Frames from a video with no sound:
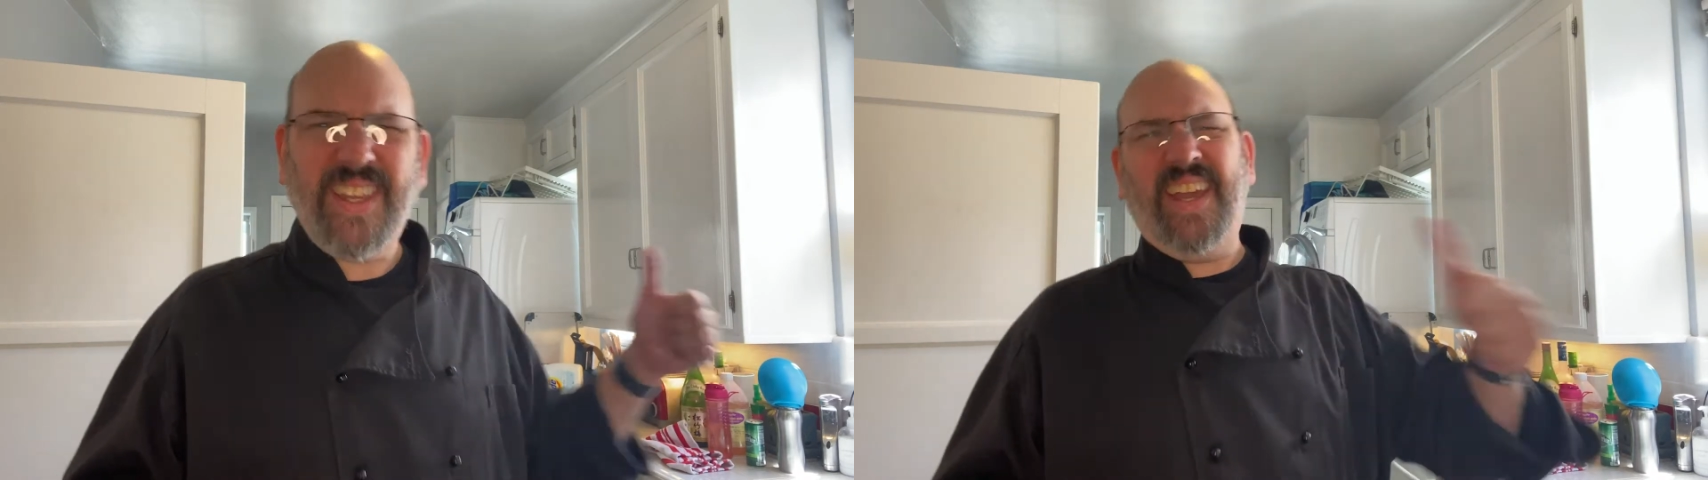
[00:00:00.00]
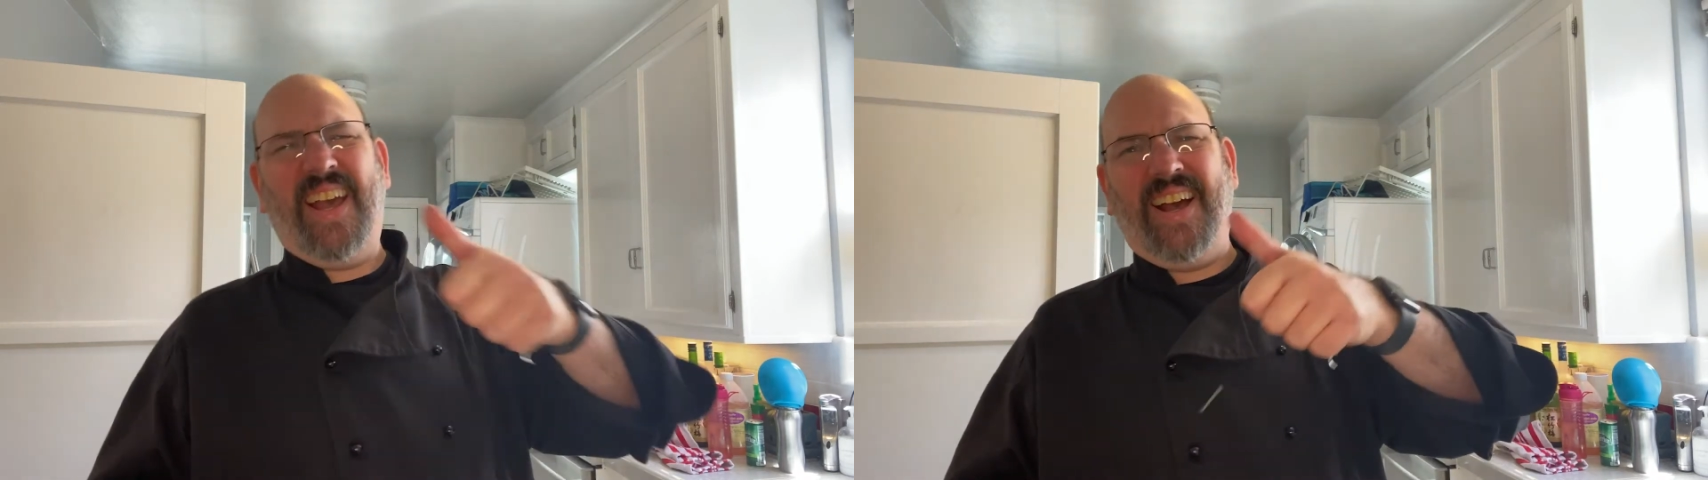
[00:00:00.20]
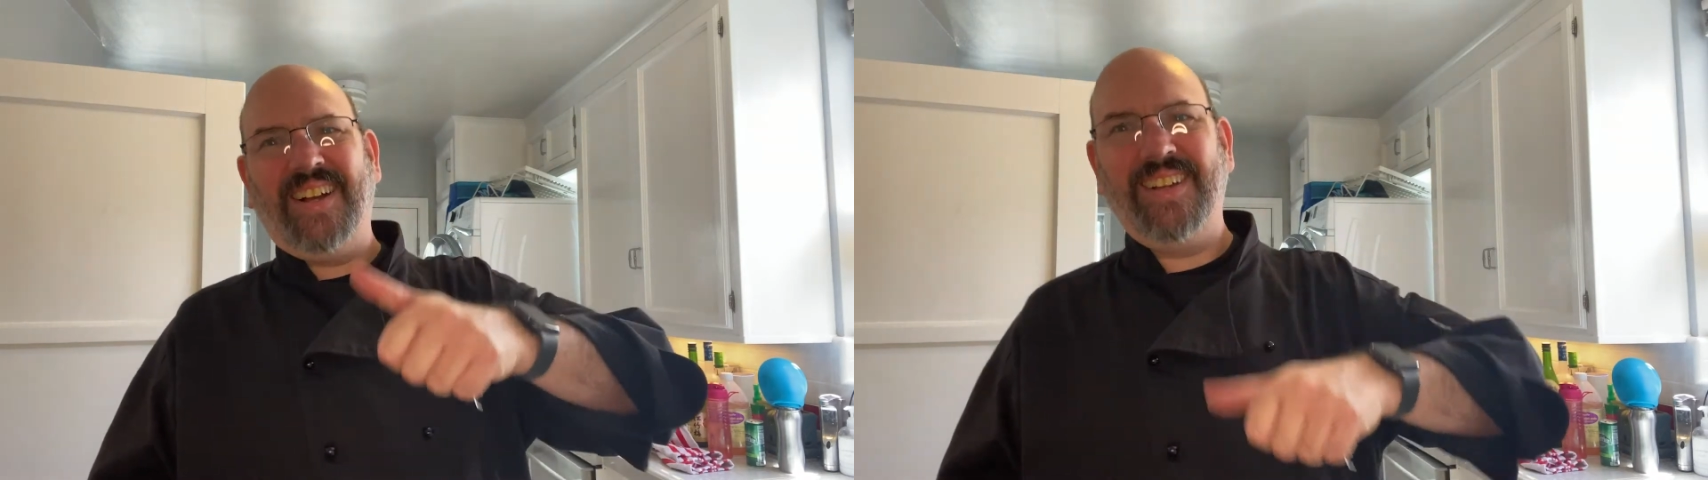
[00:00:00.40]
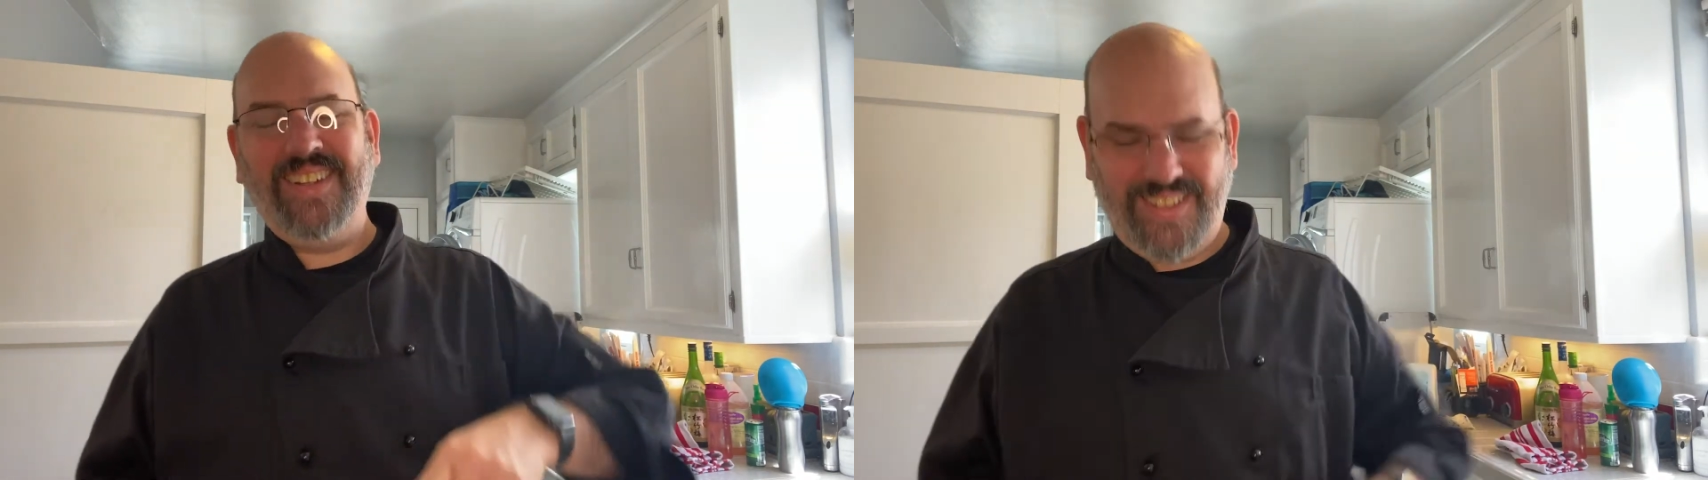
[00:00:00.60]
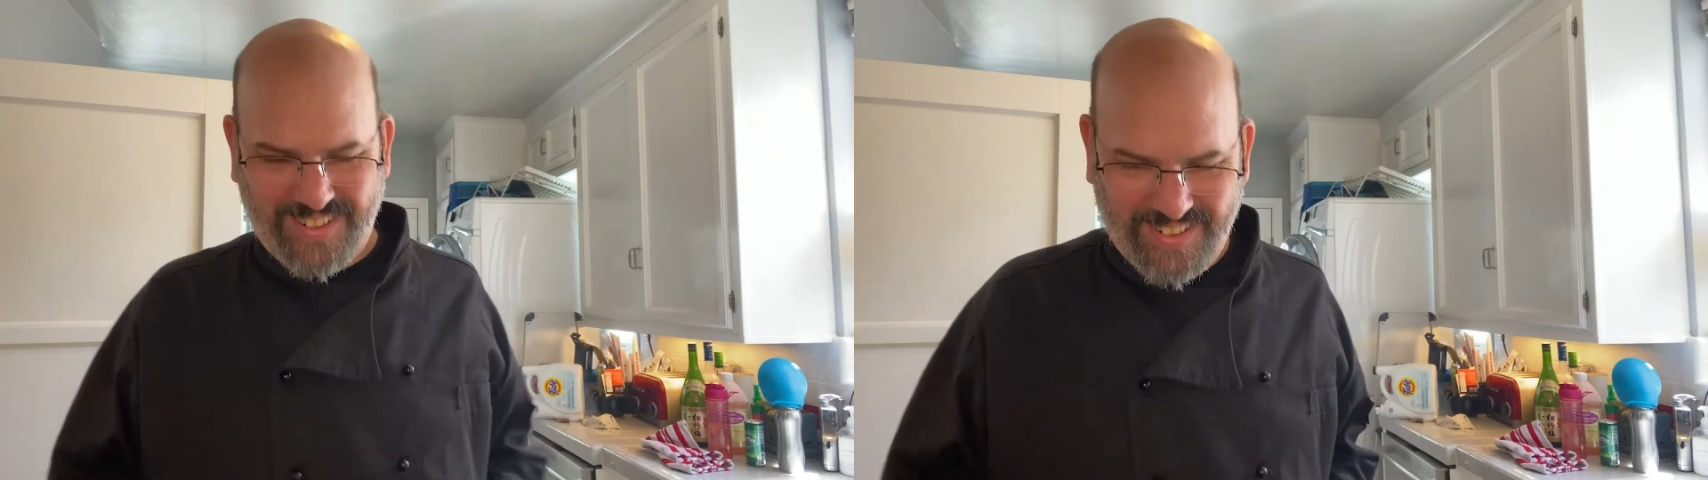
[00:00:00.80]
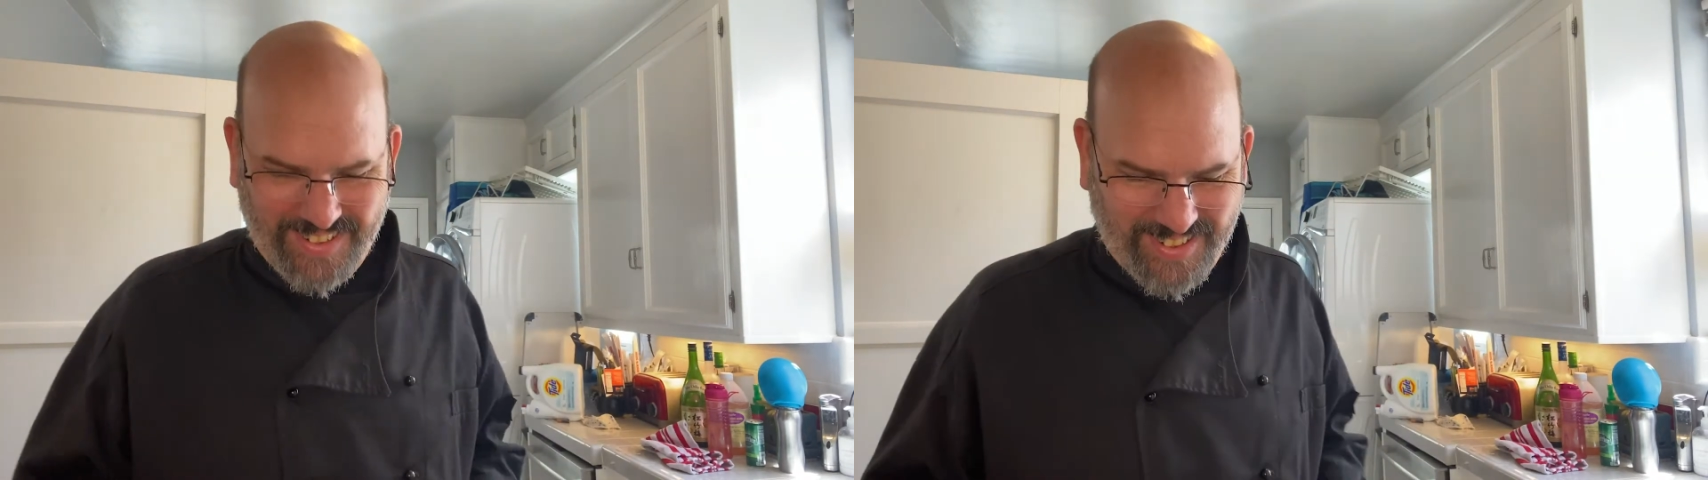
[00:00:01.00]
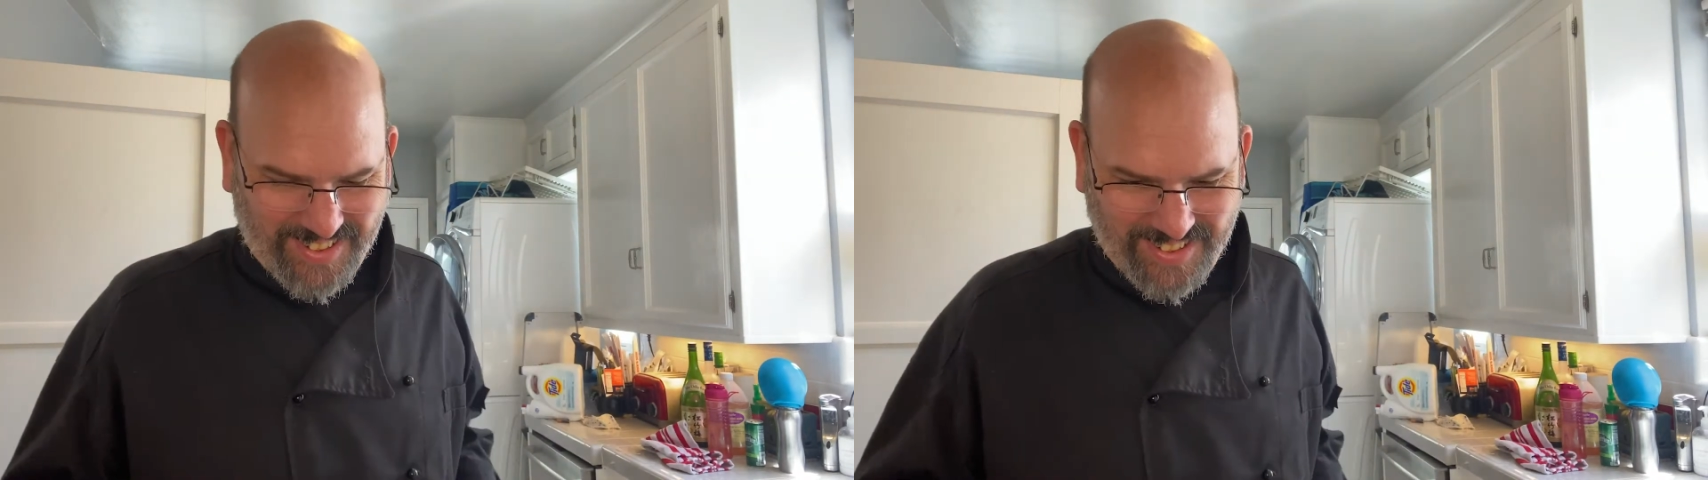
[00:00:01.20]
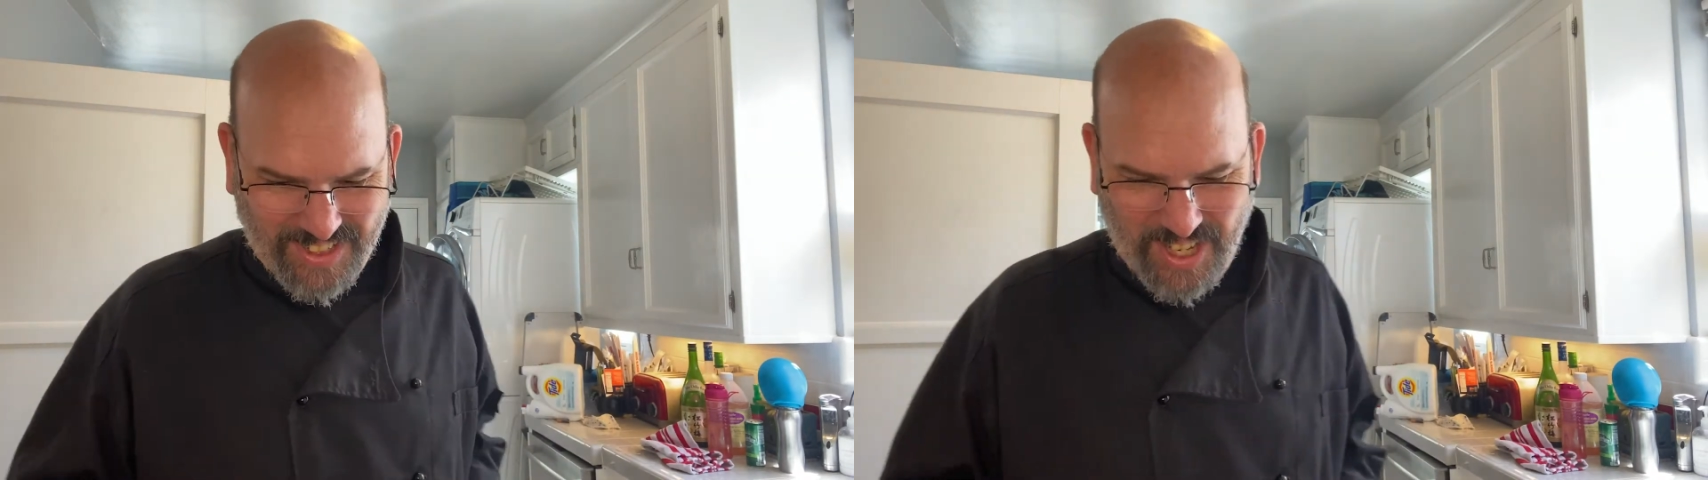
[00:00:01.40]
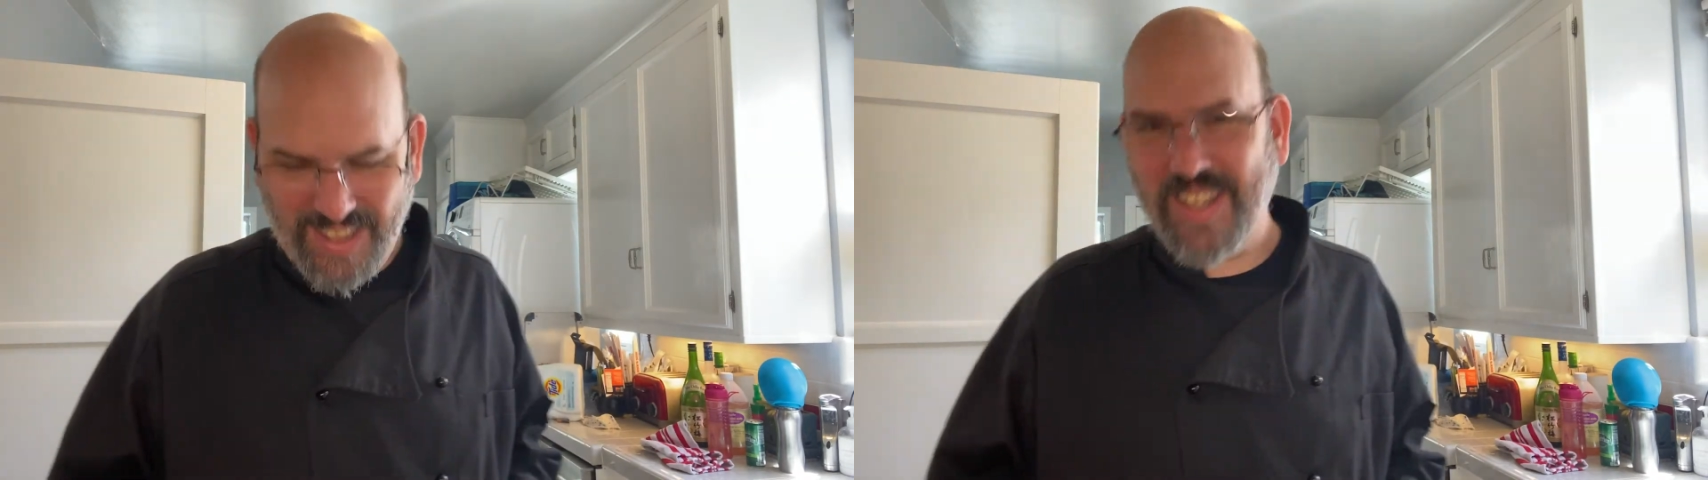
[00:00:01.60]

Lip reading: Yeah. Shot